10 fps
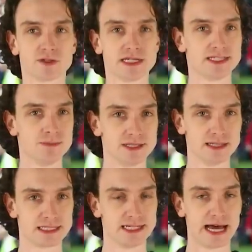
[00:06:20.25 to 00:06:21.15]
for The
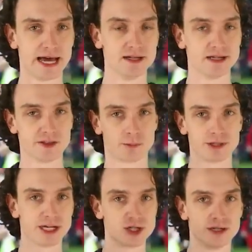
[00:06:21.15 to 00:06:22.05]
Simpsons to add another
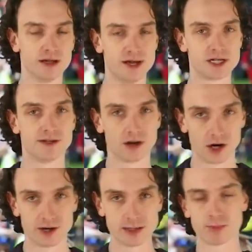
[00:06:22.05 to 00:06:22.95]
prediction to their
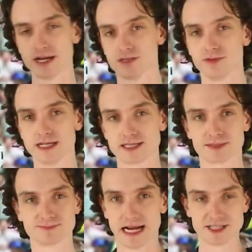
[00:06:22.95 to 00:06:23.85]
already impressive
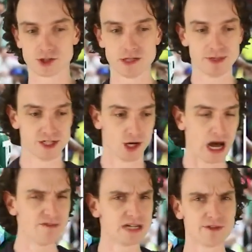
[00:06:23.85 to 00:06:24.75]
list. That's a creepy show.
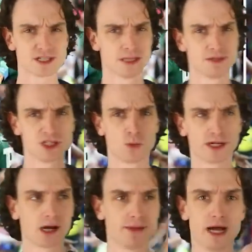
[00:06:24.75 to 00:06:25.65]
I have another Simpsons
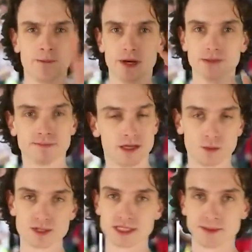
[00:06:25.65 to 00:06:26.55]
one coming up, but
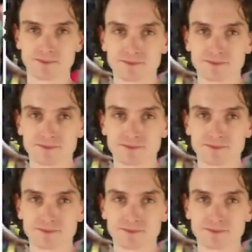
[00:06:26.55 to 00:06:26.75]
we'll see.